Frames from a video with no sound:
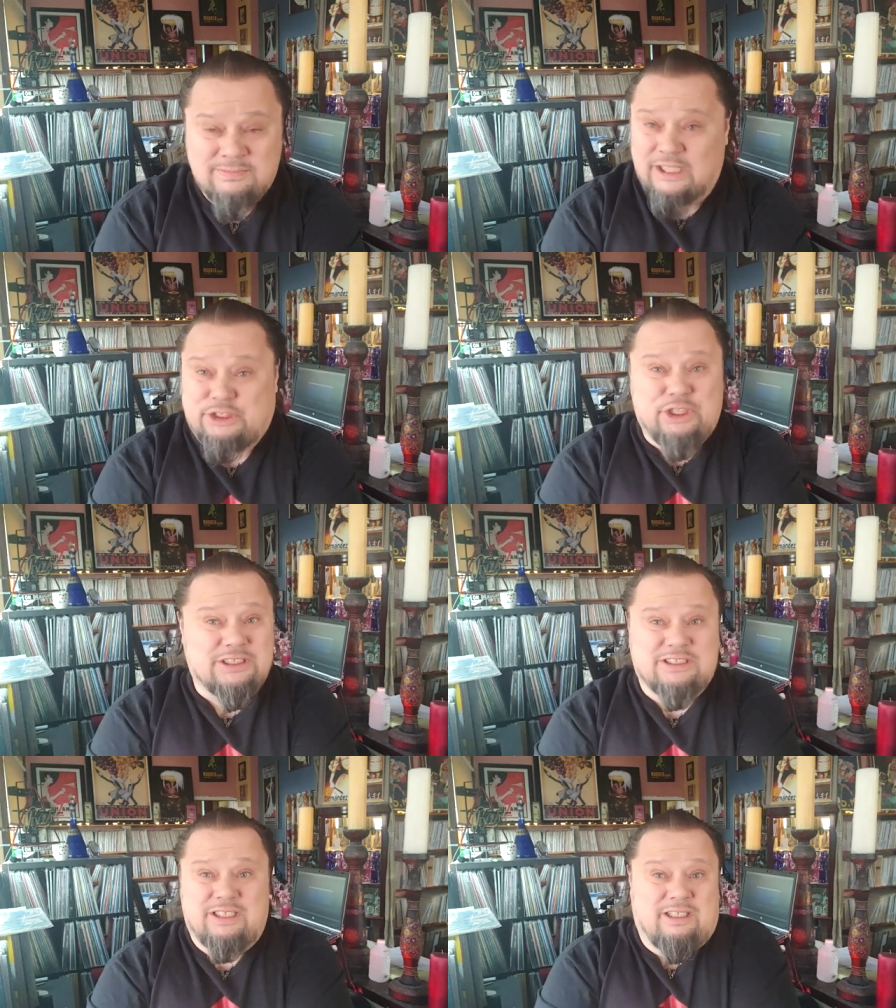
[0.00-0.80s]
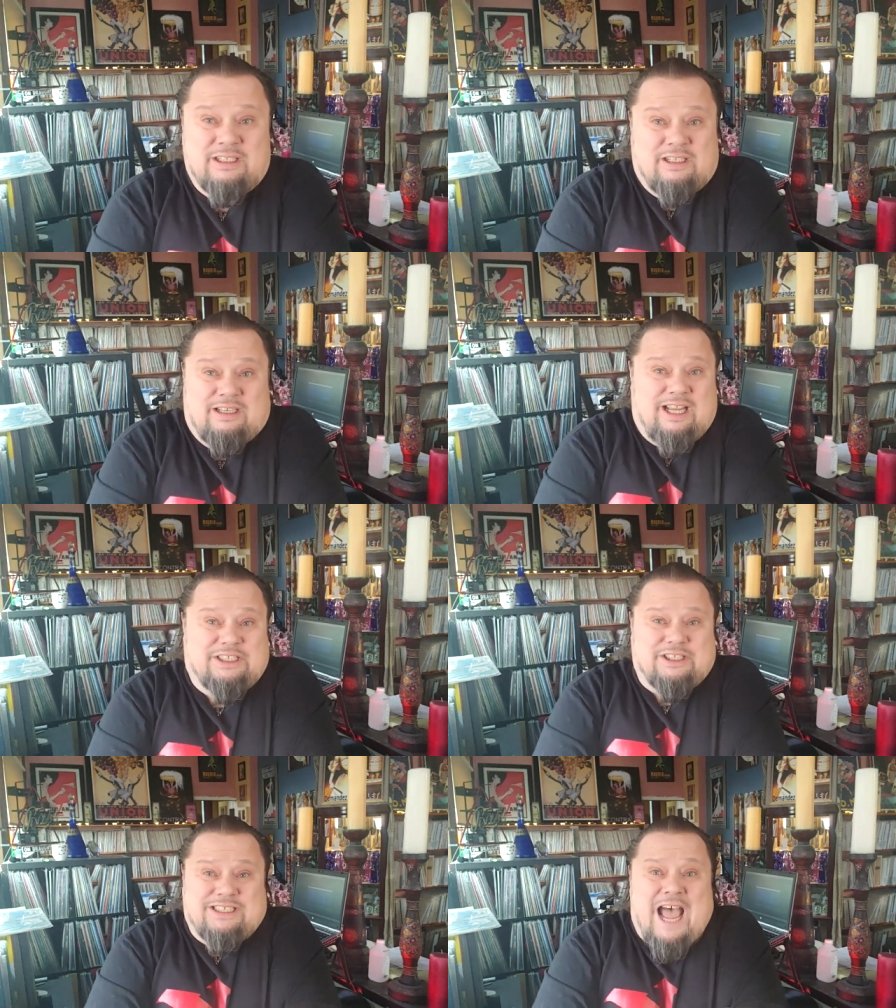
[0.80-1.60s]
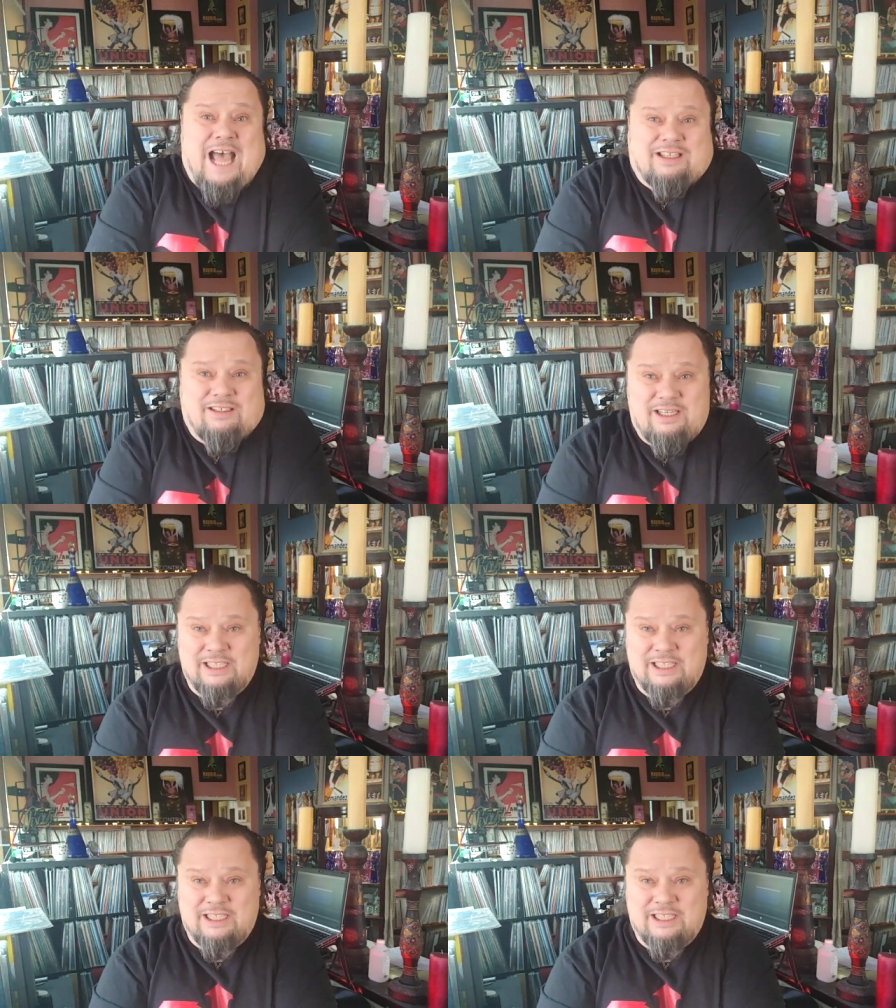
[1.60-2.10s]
It's just it's just not.